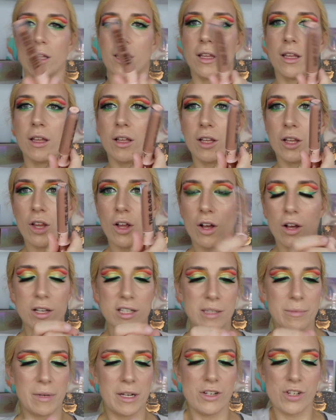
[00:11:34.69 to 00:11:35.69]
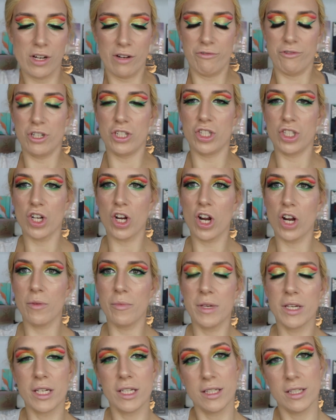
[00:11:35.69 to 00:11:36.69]
a gloss by Jeffree Star
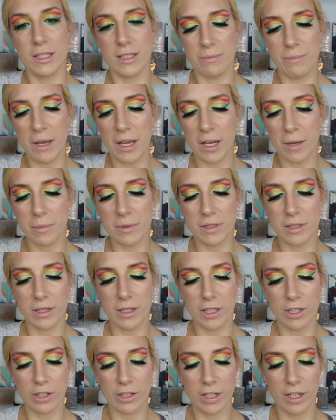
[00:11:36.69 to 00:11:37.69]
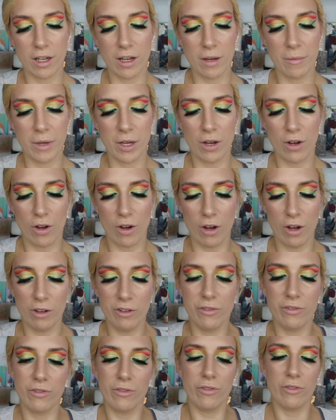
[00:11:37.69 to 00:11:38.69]
because this makeup is literally coming
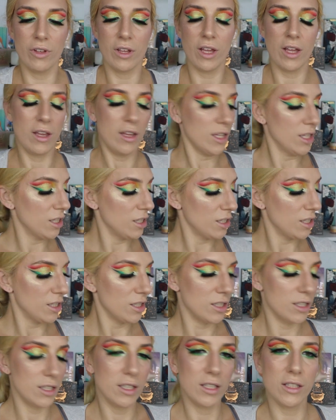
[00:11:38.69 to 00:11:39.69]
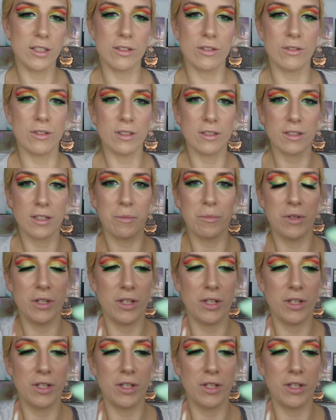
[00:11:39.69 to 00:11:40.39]
off as soon as I'm